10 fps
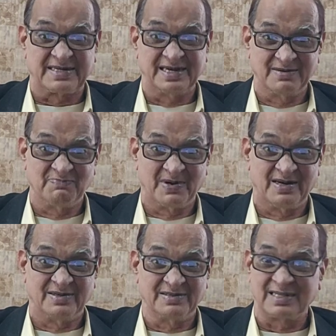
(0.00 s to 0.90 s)
13
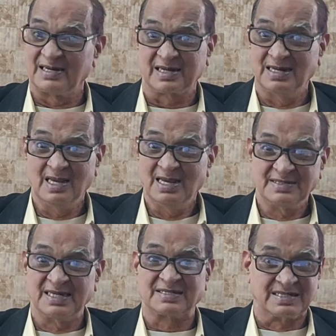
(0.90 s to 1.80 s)
print 30,
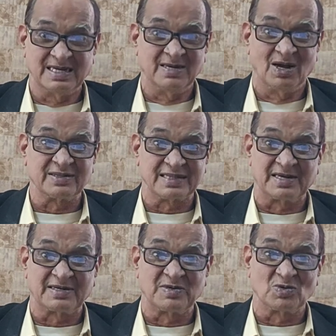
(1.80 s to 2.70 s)
16 or
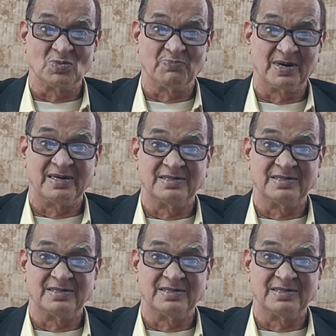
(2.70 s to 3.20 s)
32